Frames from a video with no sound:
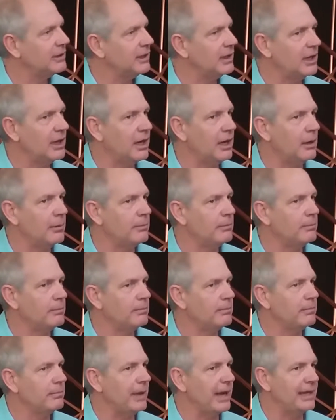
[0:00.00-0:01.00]
And
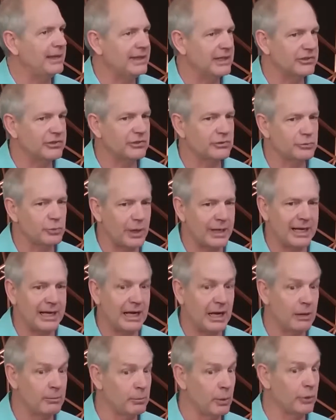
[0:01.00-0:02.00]
this is
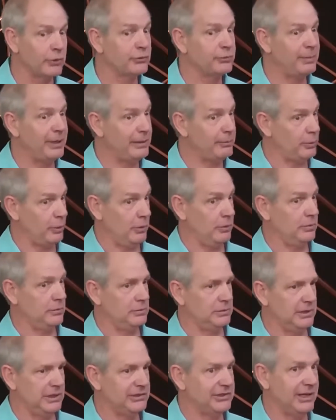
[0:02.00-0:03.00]
running in most people,
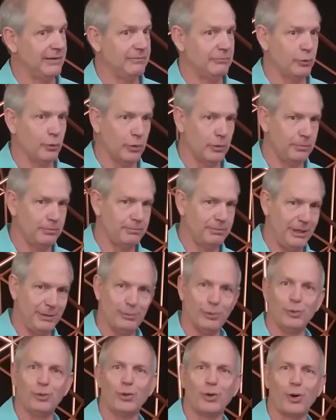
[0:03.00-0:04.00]
except for
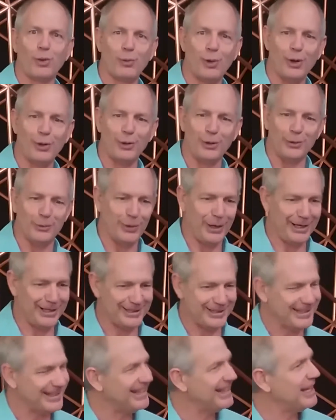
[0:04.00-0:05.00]
people who are wealthy,
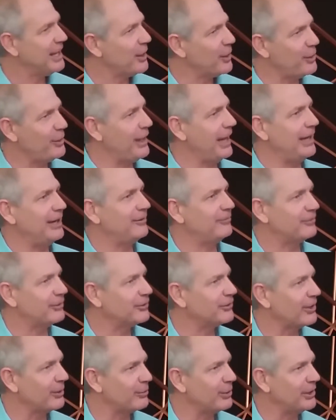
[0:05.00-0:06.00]
right? They, for
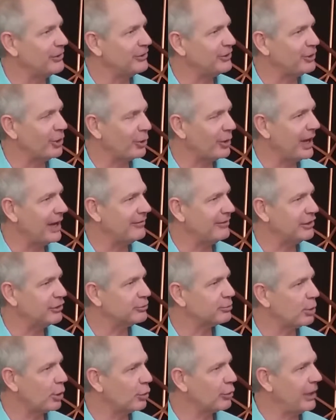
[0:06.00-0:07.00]
some reason, don't have
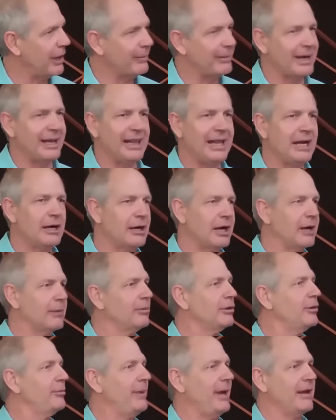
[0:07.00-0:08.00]
this programming, and they are
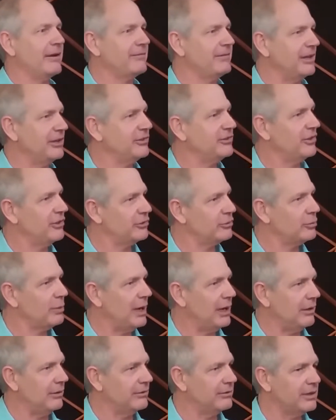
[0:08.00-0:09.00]
able to manifest this
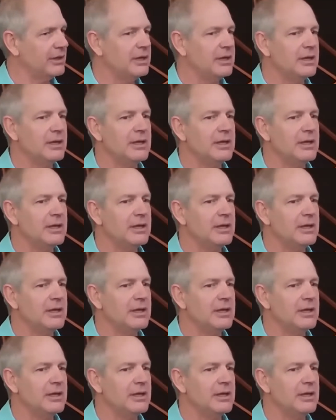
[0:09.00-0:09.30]
wealth.